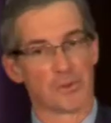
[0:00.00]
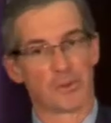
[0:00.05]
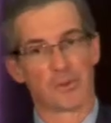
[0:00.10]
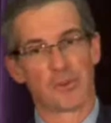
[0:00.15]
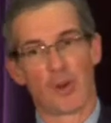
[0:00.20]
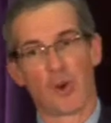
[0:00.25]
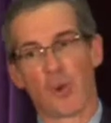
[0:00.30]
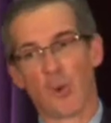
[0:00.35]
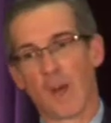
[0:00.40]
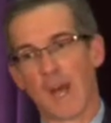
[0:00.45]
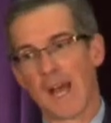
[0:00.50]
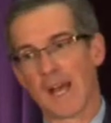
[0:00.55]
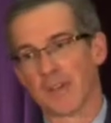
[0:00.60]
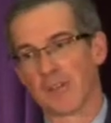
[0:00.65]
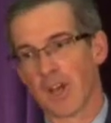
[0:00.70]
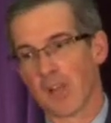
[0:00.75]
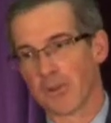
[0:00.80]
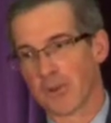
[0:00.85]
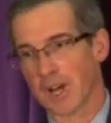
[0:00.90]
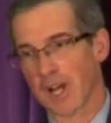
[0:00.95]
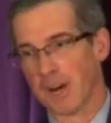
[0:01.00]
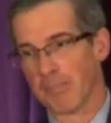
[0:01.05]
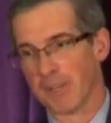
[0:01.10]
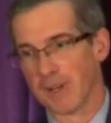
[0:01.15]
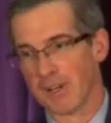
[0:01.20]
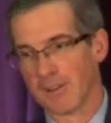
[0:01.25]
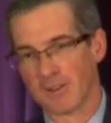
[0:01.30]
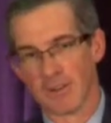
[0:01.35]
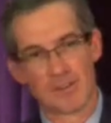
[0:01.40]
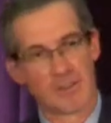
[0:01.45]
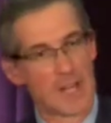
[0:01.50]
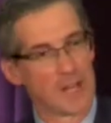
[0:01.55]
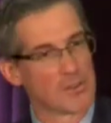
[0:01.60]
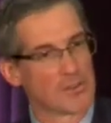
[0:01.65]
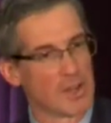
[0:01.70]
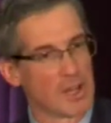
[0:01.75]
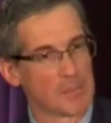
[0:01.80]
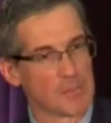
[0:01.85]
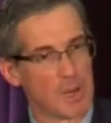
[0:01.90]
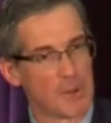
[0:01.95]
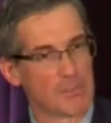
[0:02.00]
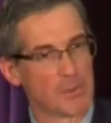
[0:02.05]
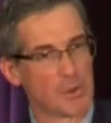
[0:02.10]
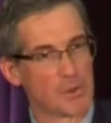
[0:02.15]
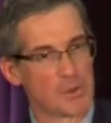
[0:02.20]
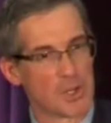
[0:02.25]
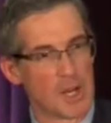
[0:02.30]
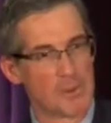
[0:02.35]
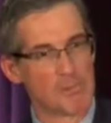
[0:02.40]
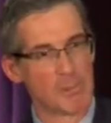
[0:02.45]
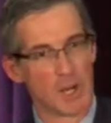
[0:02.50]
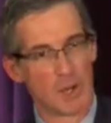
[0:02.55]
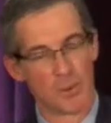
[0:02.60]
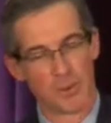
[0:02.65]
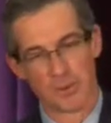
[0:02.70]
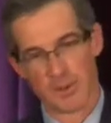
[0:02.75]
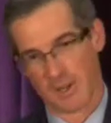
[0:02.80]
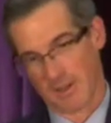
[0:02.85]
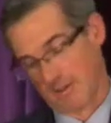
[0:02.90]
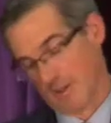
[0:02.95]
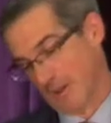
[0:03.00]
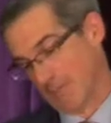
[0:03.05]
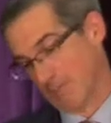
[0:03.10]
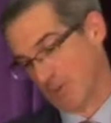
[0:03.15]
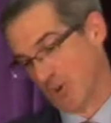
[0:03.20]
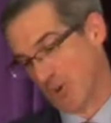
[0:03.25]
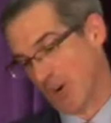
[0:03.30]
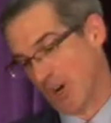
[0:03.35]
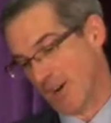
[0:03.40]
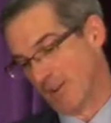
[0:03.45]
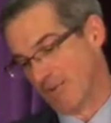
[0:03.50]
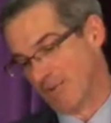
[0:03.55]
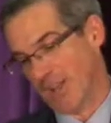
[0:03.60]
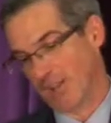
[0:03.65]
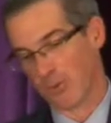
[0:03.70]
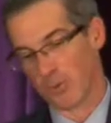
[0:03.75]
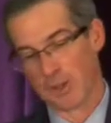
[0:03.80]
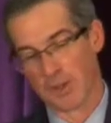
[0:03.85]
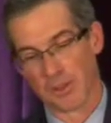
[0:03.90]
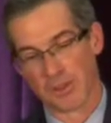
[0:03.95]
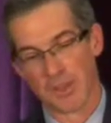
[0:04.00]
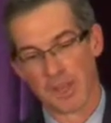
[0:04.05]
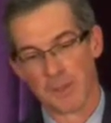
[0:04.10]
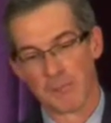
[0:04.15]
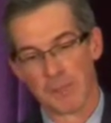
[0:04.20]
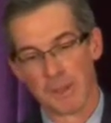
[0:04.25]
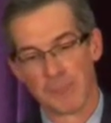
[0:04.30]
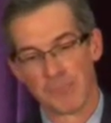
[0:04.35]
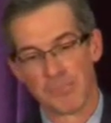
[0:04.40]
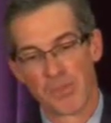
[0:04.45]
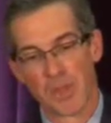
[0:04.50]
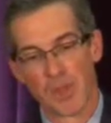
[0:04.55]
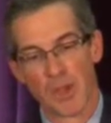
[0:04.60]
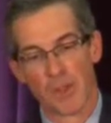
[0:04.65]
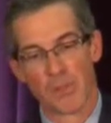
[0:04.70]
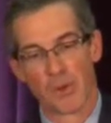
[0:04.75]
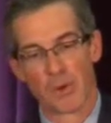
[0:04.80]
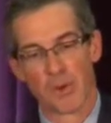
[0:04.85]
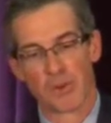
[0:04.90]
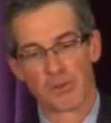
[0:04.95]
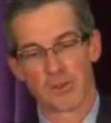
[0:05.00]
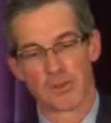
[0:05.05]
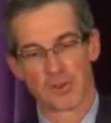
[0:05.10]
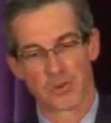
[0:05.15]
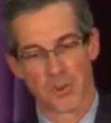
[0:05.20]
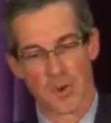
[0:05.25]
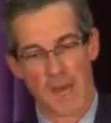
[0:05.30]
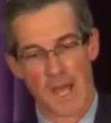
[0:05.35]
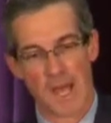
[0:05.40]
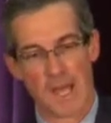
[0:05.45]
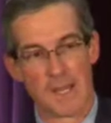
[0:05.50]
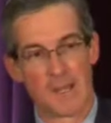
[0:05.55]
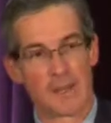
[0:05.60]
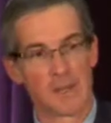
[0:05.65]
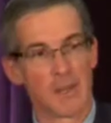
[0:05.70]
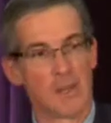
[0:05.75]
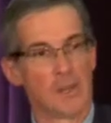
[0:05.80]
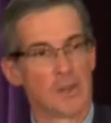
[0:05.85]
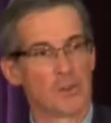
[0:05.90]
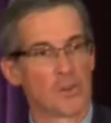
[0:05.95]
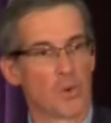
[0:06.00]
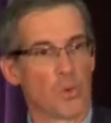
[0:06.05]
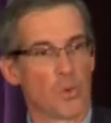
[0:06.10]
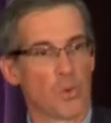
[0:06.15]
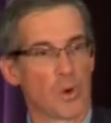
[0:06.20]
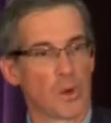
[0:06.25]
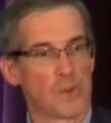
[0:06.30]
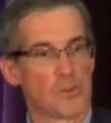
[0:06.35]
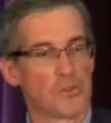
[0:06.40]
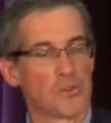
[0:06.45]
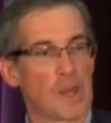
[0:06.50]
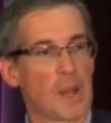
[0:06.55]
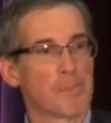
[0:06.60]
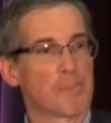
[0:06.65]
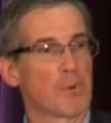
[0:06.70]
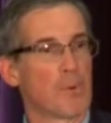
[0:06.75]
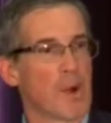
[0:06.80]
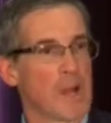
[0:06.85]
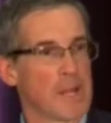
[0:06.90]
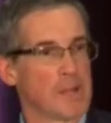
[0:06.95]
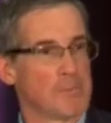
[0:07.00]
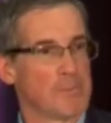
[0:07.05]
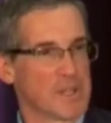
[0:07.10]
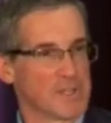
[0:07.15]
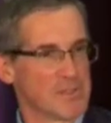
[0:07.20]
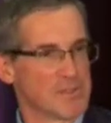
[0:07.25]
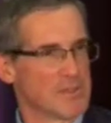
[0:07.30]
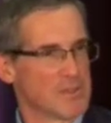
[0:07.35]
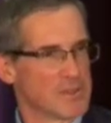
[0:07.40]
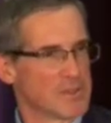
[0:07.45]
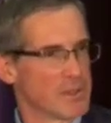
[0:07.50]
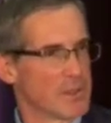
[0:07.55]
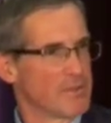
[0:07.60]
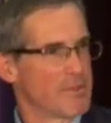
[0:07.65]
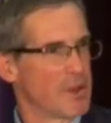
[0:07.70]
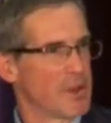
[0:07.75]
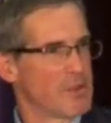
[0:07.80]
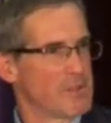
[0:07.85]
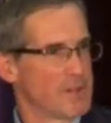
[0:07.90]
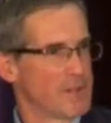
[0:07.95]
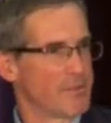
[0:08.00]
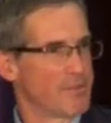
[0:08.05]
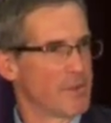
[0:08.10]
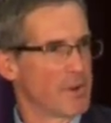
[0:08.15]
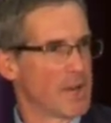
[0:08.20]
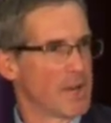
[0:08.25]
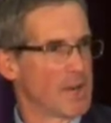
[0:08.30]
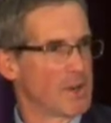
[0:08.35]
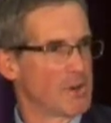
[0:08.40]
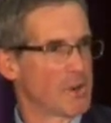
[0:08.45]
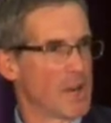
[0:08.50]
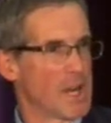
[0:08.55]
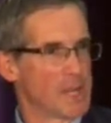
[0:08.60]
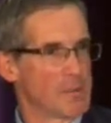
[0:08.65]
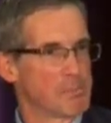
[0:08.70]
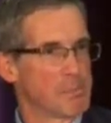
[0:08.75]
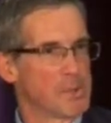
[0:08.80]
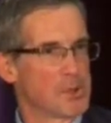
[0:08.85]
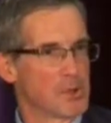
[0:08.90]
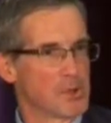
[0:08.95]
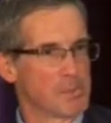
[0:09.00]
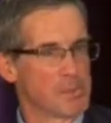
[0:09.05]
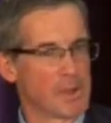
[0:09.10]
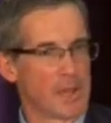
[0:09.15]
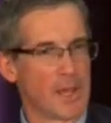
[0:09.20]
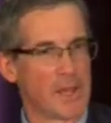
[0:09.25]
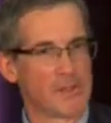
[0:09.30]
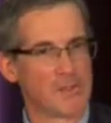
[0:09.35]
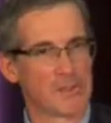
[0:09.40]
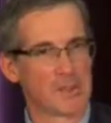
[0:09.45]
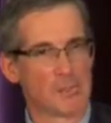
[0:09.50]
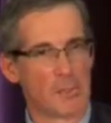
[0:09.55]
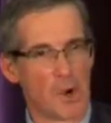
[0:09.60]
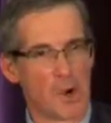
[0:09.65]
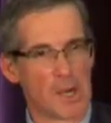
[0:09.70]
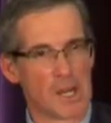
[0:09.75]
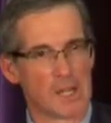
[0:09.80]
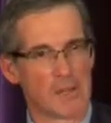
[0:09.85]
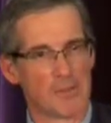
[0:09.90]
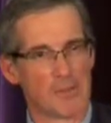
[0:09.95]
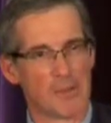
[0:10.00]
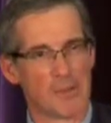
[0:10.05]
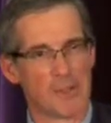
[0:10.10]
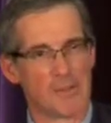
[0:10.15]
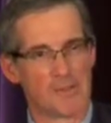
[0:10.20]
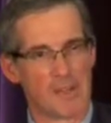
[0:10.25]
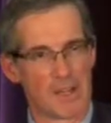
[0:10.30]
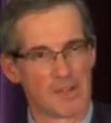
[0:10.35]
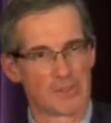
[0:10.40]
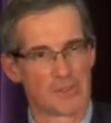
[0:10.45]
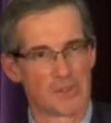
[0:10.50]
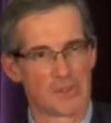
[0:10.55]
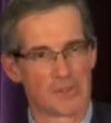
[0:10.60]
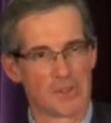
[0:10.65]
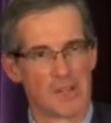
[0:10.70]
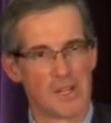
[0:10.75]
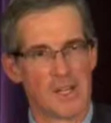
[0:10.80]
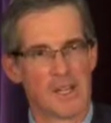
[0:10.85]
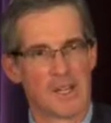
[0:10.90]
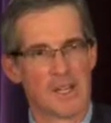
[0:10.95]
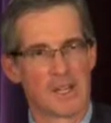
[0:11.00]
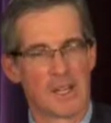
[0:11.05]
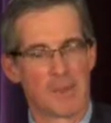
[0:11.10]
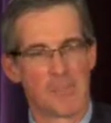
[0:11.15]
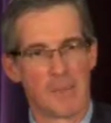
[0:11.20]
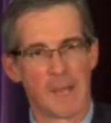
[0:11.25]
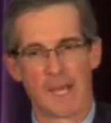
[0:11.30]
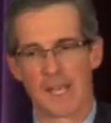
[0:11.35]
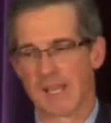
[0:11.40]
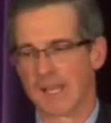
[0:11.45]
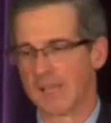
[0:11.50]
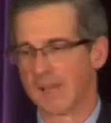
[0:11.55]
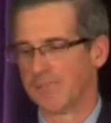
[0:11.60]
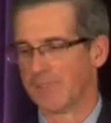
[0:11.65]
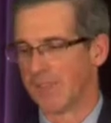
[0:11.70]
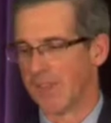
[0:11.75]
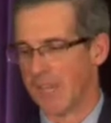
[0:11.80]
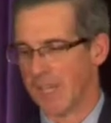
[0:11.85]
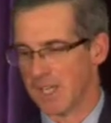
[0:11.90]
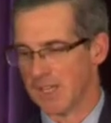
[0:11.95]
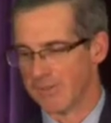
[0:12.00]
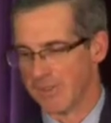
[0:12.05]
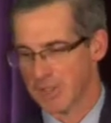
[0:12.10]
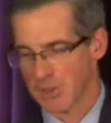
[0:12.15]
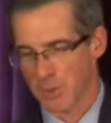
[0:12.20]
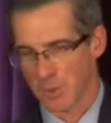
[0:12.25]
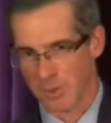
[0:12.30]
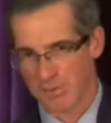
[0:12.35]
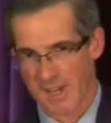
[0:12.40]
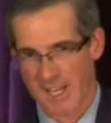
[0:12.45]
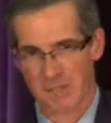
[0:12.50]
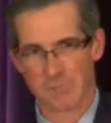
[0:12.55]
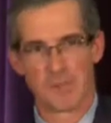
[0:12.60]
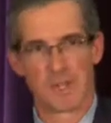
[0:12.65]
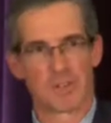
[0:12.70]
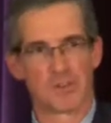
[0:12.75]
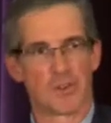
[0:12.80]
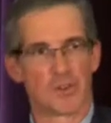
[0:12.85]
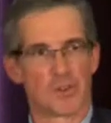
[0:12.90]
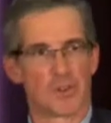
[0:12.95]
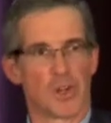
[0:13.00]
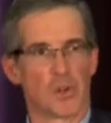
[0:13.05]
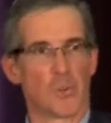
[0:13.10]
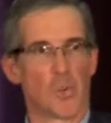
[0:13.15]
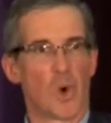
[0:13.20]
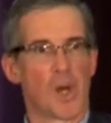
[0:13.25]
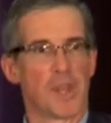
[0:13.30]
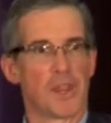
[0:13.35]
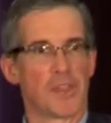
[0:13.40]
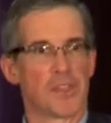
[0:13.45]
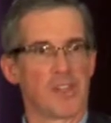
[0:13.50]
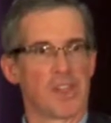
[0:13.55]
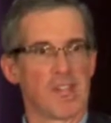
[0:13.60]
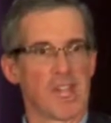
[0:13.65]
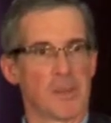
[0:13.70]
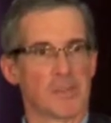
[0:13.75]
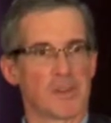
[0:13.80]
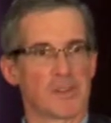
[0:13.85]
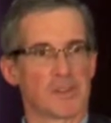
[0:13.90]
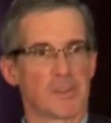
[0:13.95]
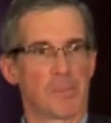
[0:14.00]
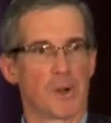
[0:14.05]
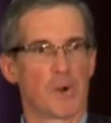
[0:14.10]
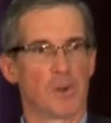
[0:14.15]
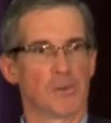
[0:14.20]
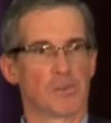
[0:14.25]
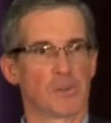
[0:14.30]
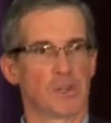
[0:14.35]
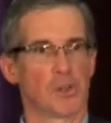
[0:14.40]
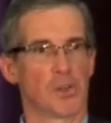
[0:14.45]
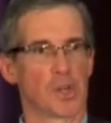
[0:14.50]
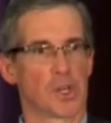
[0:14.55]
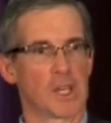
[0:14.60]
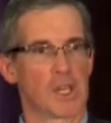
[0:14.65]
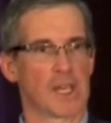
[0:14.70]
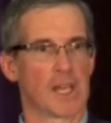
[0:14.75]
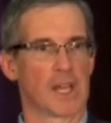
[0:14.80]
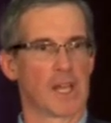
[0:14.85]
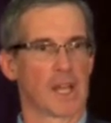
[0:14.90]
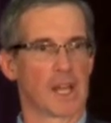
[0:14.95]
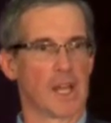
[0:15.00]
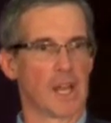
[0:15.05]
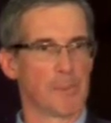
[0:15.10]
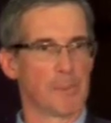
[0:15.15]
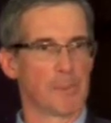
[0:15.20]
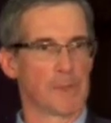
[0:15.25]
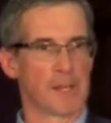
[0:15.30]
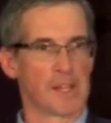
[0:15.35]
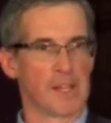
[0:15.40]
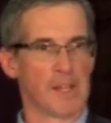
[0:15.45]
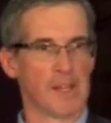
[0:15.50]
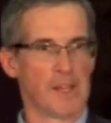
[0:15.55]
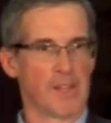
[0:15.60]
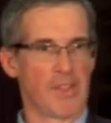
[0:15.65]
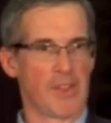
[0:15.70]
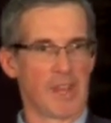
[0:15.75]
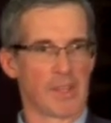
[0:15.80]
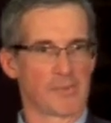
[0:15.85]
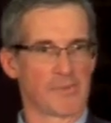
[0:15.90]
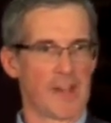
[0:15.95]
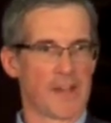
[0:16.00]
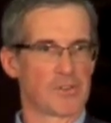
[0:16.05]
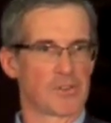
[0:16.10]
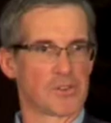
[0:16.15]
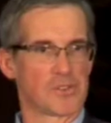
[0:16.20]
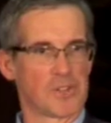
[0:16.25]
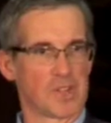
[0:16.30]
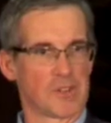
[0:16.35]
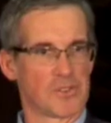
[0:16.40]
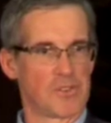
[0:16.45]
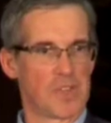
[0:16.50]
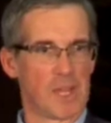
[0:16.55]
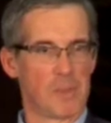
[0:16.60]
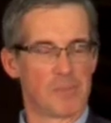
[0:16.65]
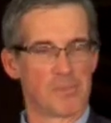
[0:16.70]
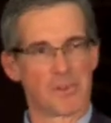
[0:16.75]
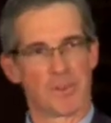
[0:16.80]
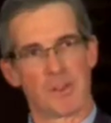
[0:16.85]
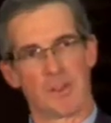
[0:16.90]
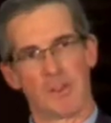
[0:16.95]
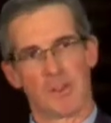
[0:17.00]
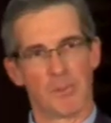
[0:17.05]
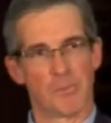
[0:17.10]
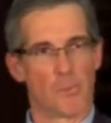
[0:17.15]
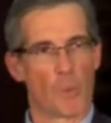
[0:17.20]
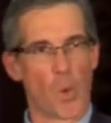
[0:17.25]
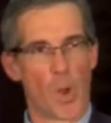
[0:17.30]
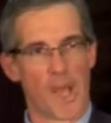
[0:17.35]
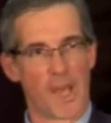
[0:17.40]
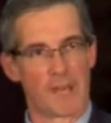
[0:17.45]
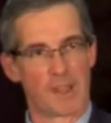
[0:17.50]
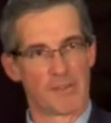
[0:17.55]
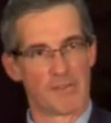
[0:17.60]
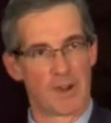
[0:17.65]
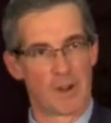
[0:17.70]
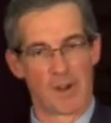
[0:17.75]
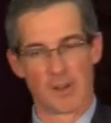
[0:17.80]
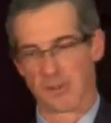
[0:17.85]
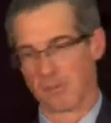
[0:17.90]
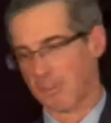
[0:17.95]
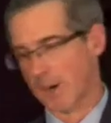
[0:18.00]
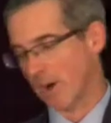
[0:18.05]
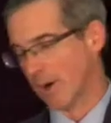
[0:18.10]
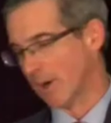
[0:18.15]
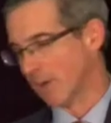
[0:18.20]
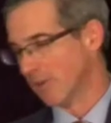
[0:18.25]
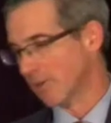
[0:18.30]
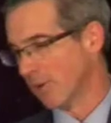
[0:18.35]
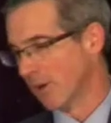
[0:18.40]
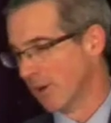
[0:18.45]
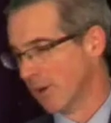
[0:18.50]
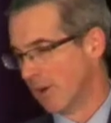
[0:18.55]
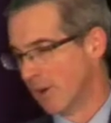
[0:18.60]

So as other companies, it sounds like mumbo jumbo, and I'm sorry if that's what you think, but there is a trend towards separating businesses that are very different and creating pure plays in the market so that investors can make an individual investment decision on one theme as opposed to looking at a company that has five or six themes and weighing the various merits.